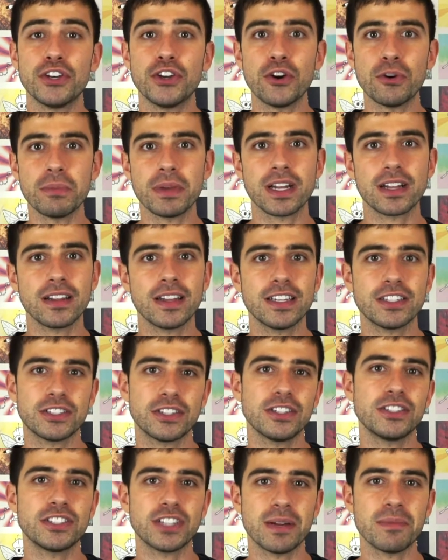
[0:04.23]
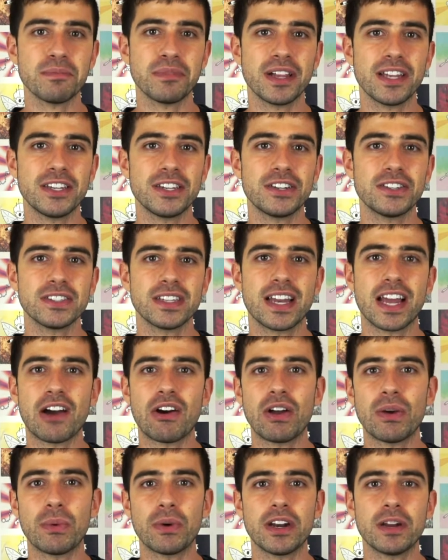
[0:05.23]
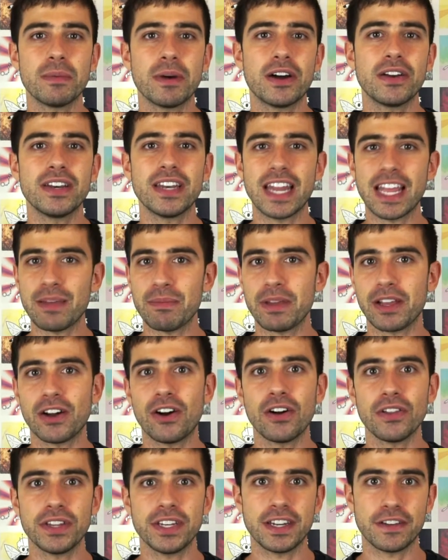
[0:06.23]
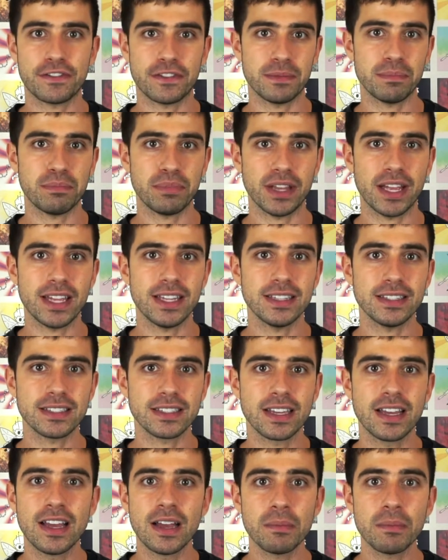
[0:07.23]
nomenclature in Gem Blenders and how I went about naming all the different blends.